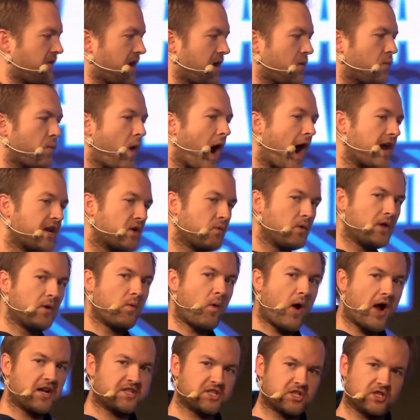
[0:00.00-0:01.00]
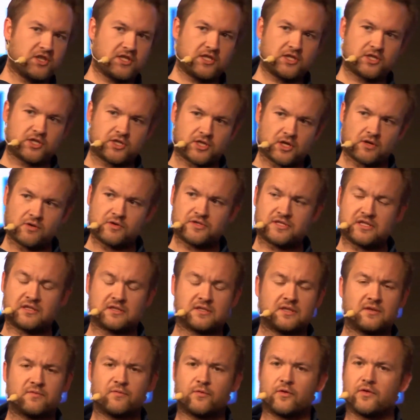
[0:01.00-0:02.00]
And why do we watch these shows?
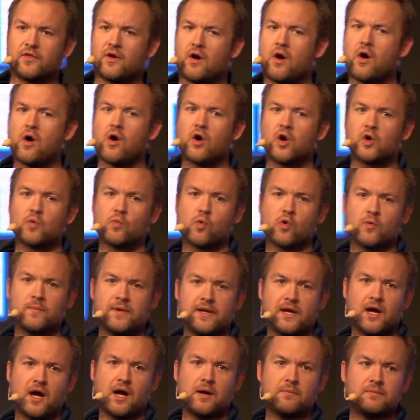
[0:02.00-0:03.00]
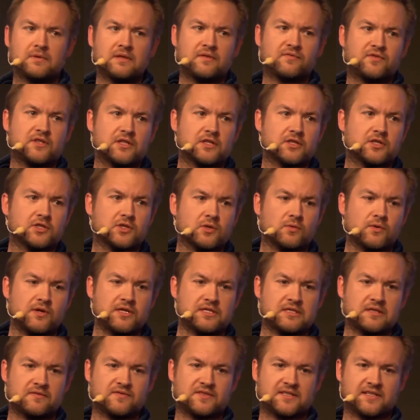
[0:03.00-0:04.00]
Is it for the heartwarming, uplifting
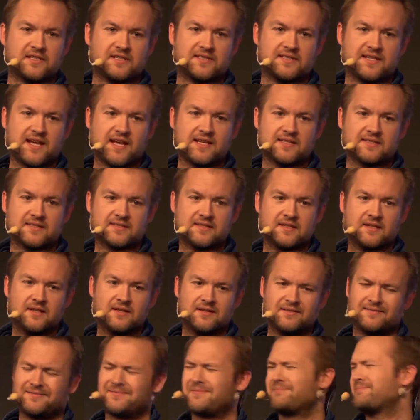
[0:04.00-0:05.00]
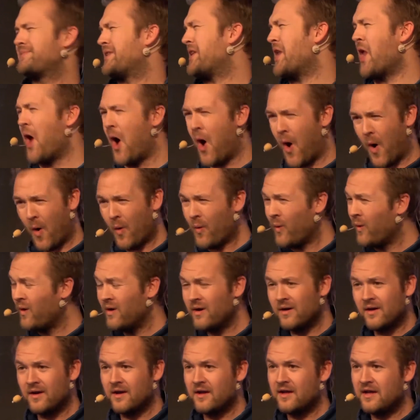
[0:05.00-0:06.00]
stories of success? No.
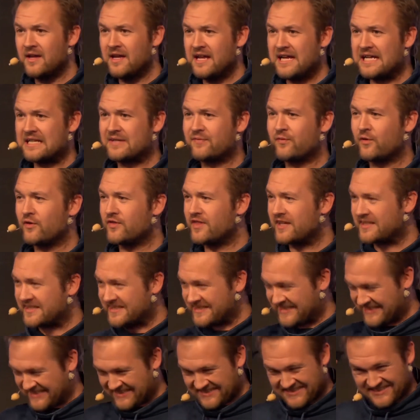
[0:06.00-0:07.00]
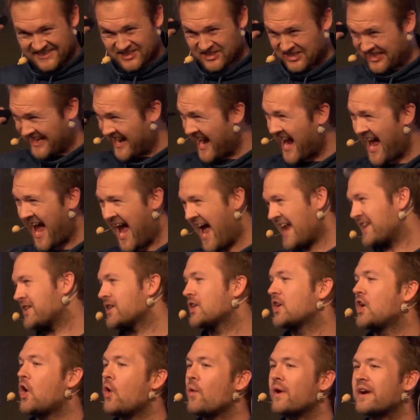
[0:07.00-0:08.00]
It's for the
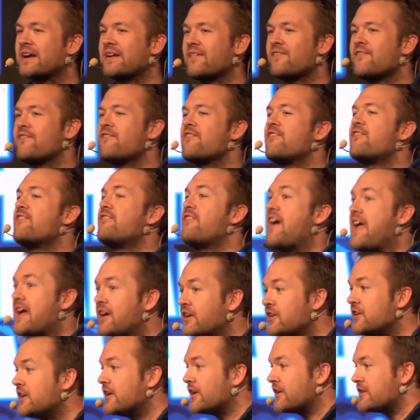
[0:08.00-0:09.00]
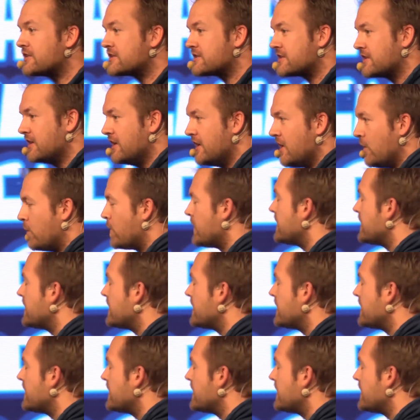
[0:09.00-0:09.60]
categoric failures. We